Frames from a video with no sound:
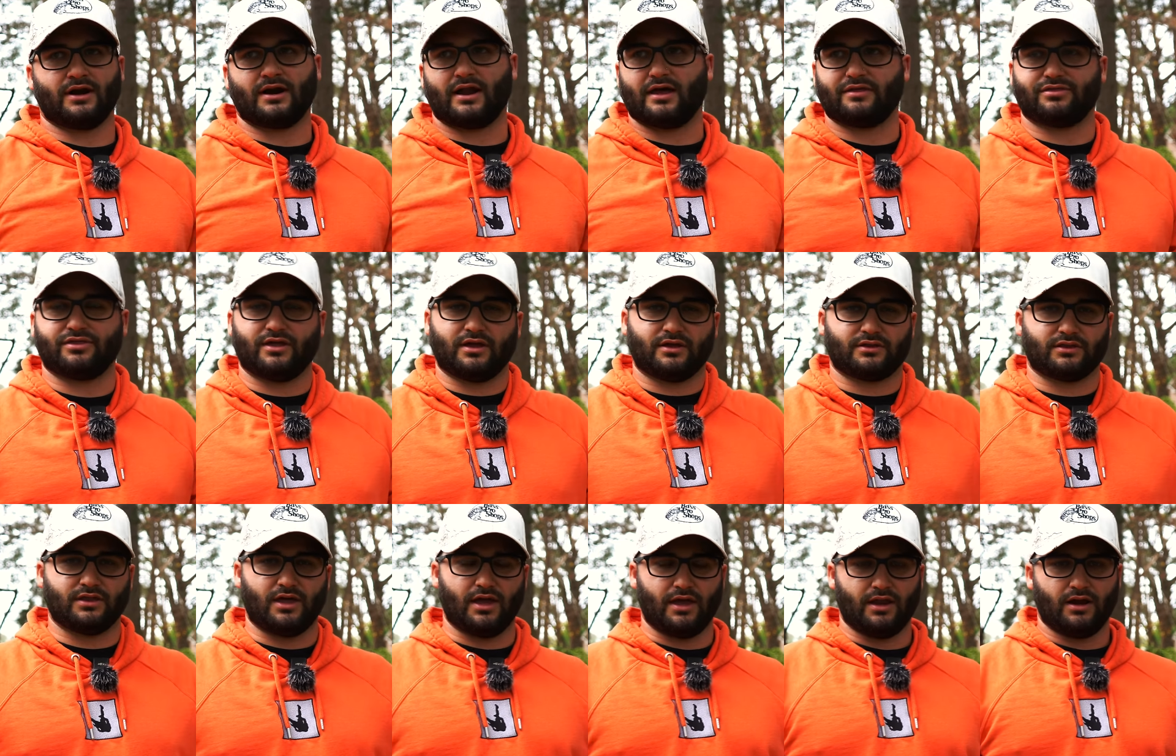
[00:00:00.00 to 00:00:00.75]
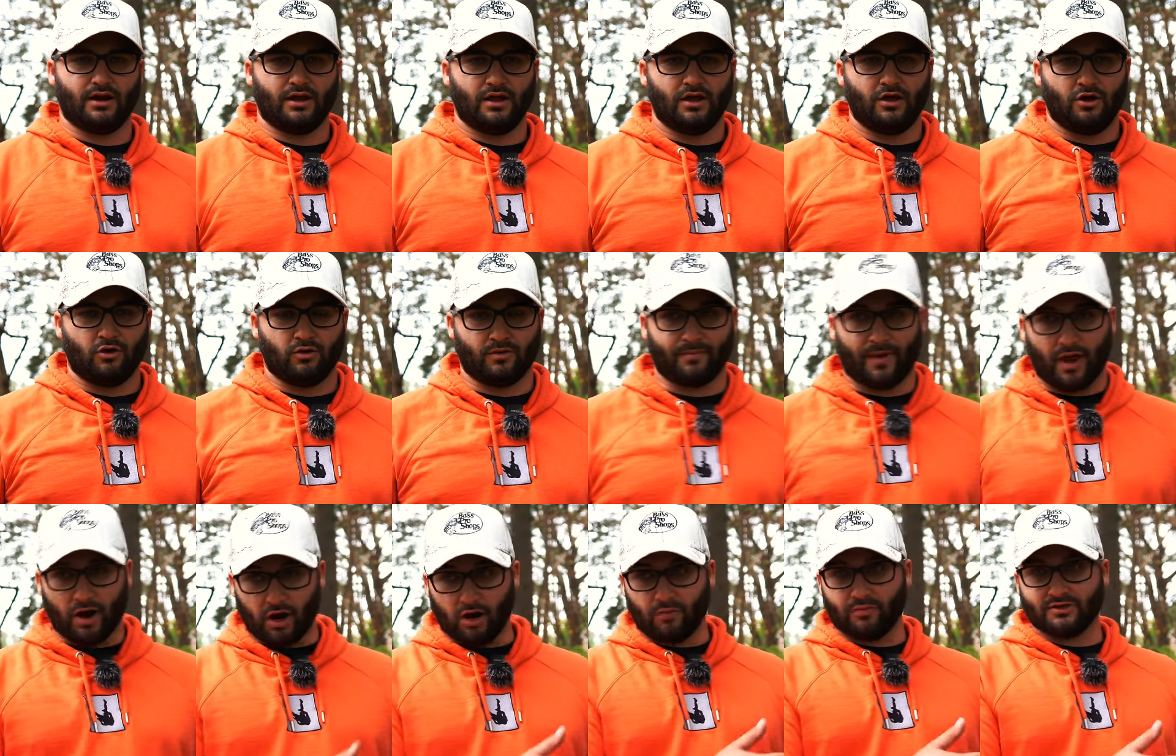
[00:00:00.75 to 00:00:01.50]
And I think that when
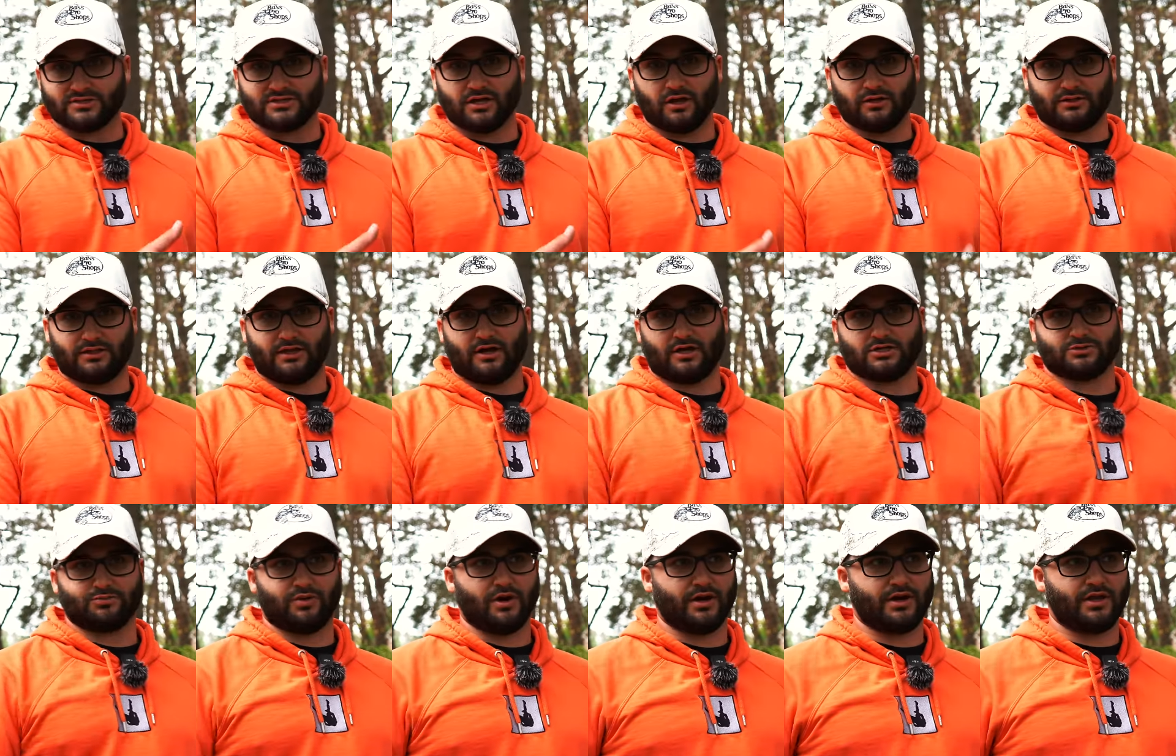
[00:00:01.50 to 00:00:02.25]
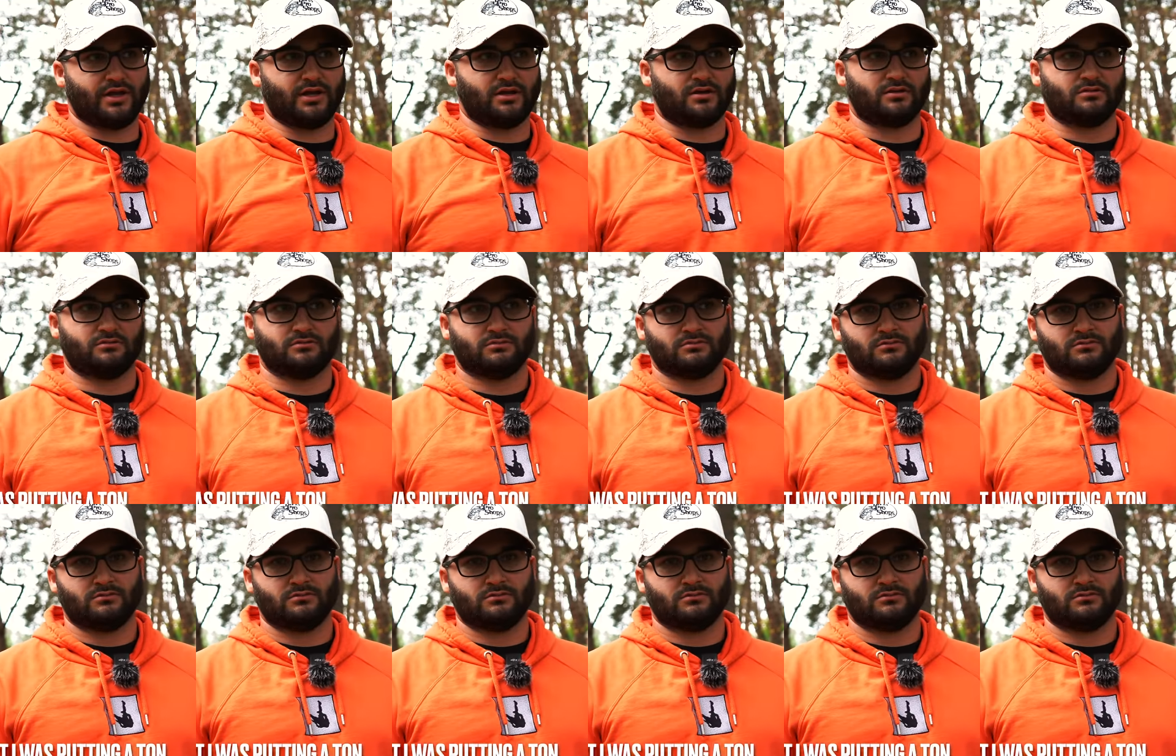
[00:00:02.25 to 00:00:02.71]
my arm was healthy, I was putting